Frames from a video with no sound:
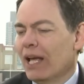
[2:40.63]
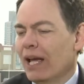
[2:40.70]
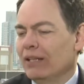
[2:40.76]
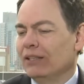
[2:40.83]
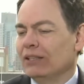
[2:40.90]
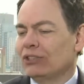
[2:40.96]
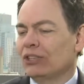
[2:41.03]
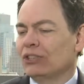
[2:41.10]

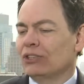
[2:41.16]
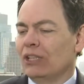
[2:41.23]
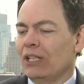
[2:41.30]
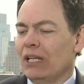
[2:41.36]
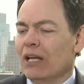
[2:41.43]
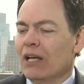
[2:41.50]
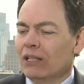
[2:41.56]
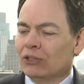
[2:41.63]
And this is
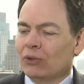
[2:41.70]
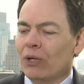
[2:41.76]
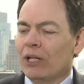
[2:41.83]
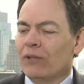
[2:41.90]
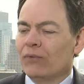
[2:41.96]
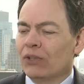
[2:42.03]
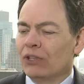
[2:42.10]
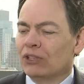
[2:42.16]
the
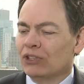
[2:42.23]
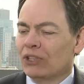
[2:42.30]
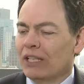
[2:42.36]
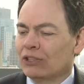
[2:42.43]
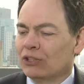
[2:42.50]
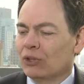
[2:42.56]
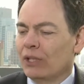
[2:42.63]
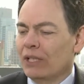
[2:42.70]
21st
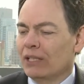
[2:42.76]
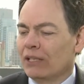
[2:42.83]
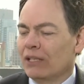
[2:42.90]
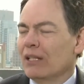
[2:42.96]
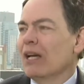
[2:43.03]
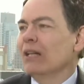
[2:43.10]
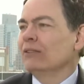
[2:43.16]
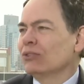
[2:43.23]
century
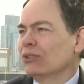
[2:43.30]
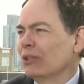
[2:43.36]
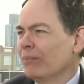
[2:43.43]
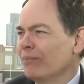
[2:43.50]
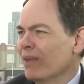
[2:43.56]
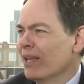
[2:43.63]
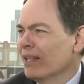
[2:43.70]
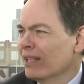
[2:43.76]

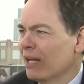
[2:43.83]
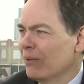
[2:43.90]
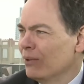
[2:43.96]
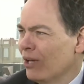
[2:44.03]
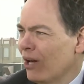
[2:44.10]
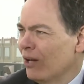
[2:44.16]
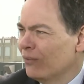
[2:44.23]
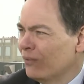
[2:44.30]
conundrum that
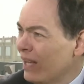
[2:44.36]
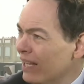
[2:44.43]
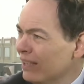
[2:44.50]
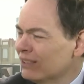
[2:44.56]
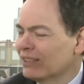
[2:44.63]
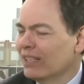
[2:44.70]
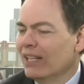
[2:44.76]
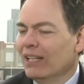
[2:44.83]
we all
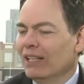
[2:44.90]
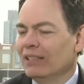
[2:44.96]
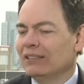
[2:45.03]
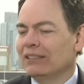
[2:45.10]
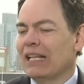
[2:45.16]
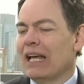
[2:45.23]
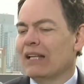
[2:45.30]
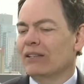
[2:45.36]
face,
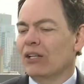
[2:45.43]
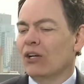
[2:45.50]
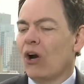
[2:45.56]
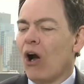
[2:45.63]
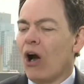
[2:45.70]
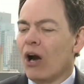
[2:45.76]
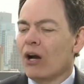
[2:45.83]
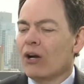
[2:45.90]
is that there
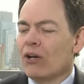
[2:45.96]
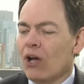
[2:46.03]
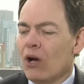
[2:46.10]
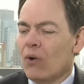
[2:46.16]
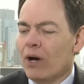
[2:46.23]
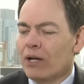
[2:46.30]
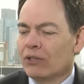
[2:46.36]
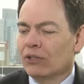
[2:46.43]
are
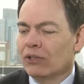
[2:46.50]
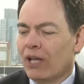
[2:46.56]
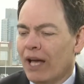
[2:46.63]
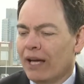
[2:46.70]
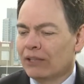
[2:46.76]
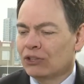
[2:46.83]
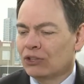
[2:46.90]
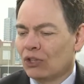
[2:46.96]
no
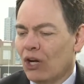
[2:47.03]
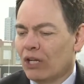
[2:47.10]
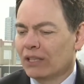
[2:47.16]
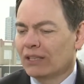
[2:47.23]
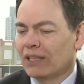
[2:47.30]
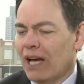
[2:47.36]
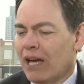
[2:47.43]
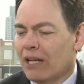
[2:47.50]
underlying strong
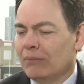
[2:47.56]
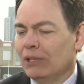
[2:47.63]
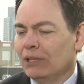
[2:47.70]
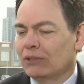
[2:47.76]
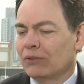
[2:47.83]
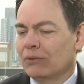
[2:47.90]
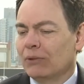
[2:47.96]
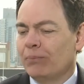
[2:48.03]

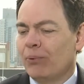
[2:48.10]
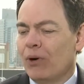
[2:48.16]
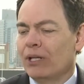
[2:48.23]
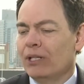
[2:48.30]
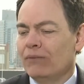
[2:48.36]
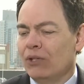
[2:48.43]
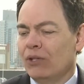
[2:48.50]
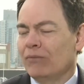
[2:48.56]
economies from the
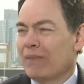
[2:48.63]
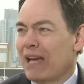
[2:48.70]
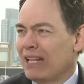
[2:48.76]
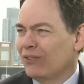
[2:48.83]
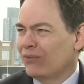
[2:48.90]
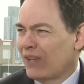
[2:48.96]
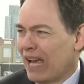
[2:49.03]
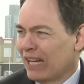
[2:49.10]
point of view of
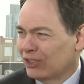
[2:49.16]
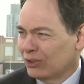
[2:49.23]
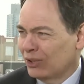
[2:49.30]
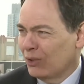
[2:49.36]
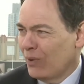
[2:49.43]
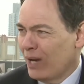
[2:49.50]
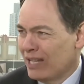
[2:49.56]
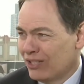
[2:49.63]

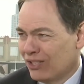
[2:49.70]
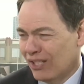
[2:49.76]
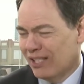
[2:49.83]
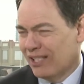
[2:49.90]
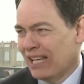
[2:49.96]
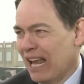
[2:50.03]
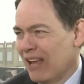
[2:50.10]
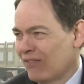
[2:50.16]
manufacturing, wages, and
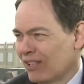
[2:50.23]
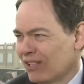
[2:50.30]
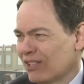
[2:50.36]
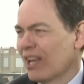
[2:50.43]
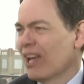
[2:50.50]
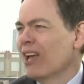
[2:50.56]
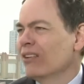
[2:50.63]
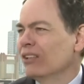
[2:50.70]

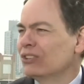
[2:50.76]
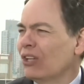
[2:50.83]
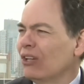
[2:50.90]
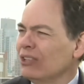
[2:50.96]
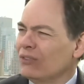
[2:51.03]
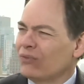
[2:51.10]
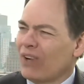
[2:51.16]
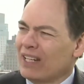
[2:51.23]
savings. There's
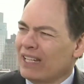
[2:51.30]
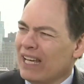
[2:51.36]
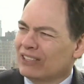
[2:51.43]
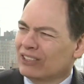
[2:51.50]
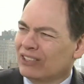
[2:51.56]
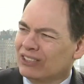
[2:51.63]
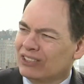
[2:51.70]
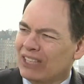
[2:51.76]
only
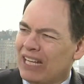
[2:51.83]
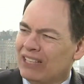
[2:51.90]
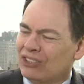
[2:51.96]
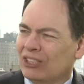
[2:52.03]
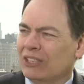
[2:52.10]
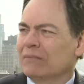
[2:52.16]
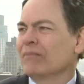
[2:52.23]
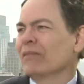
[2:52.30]

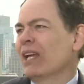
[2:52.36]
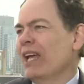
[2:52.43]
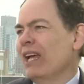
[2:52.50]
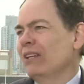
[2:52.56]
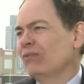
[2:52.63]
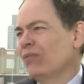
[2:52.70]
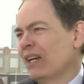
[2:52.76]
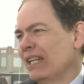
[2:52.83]
financialization
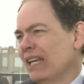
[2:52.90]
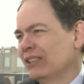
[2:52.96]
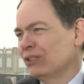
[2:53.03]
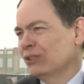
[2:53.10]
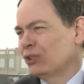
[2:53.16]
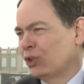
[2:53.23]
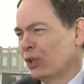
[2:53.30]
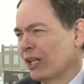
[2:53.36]
and
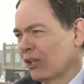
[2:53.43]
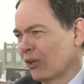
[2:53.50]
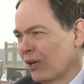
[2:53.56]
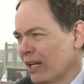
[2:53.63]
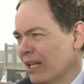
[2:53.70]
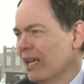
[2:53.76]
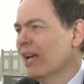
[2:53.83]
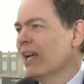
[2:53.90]
financial
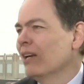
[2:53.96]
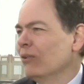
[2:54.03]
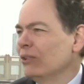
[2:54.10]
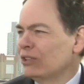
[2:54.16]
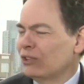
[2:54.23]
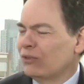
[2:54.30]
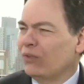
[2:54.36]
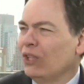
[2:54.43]
trickery,
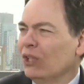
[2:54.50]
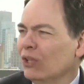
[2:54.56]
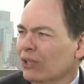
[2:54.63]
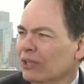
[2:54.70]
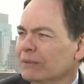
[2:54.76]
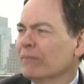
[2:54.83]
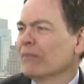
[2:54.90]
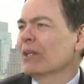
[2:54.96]
which is
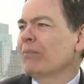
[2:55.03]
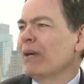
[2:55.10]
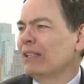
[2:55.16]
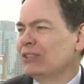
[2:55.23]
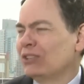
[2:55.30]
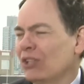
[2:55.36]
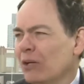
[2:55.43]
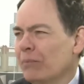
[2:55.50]
fueled by
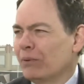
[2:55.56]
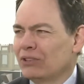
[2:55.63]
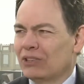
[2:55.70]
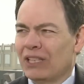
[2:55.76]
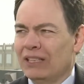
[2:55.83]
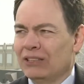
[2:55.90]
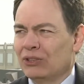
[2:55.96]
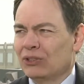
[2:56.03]

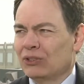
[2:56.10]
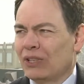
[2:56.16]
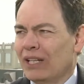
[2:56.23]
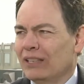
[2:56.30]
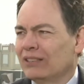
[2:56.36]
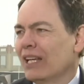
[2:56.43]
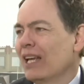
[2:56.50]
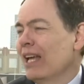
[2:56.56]
0% interest
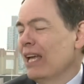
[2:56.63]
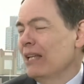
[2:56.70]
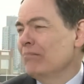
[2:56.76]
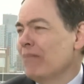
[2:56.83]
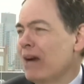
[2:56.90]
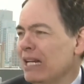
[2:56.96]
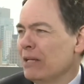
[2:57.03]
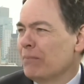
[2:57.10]
rates and
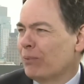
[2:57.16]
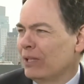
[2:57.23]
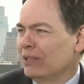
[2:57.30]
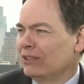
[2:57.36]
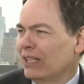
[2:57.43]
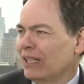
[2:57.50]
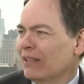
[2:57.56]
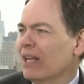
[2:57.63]
money
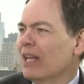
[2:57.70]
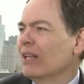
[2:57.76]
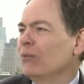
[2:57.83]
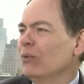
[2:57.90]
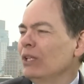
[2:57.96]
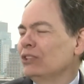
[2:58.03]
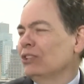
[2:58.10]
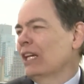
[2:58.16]
printing,
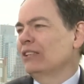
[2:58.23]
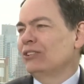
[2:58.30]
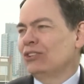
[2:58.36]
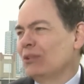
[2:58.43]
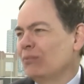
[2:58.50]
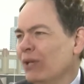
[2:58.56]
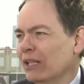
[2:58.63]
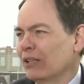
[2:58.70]
which, as
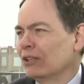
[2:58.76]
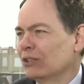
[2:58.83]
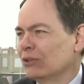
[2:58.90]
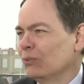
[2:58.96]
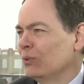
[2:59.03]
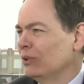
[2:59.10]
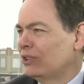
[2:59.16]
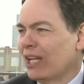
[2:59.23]
Jim Rickards
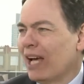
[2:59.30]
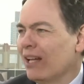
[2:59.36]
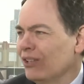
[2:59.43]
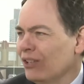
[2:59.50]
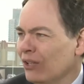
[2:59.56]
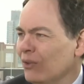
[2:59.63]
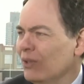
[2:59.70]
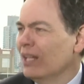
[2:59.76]
would tell
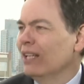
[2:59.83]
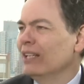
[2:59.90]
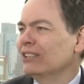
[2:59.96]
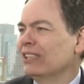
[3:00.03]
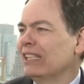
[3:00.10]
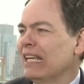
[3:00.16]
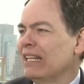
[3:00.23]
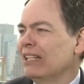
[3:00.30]
you,
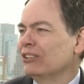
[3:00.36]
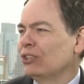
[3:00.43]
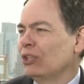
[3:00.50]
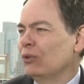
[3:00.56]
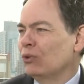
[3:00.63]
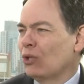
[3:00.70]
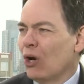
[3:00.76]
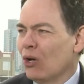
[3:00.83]
is leading
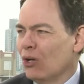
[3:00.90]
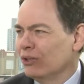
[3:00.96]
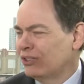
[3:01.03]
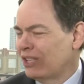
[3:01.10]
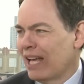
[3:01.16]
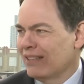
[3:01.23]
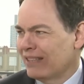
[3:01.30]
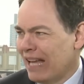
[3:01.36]
to gold
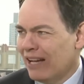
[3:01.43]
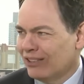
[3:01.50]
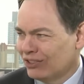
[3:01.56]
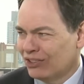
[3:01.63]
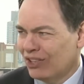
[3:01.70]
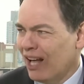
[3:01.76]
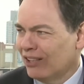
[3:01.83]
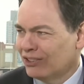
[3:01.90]

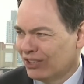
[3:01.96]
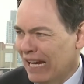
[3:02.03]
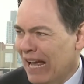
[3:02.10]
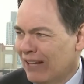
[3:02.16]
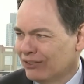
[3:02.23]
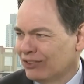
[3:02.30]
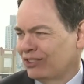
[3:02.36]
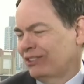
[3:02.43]
$10,000 an
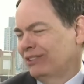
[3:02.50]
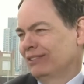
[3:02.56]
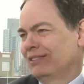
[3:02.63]
ounce.